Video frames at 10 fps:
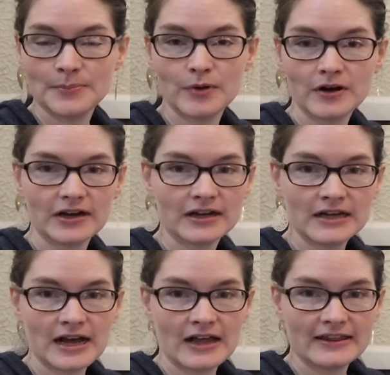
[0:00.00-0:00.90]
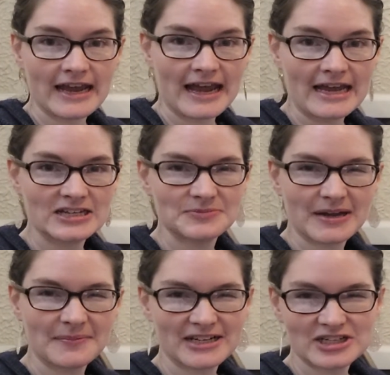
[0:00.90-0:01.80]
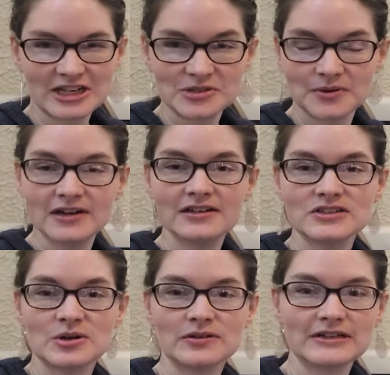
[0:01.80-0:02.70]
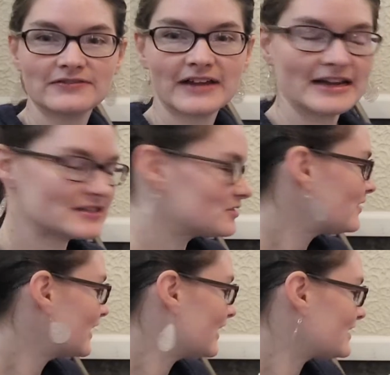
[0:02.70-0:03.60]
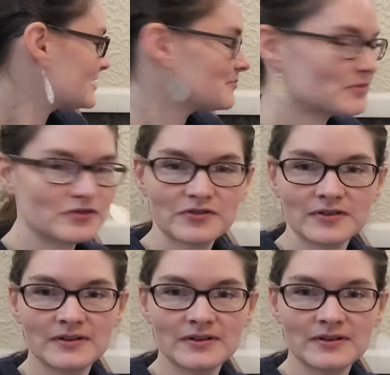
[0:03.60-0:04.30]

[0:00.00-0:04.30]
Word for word: book on the edge, but my chairs weren't totally flat, so I had to move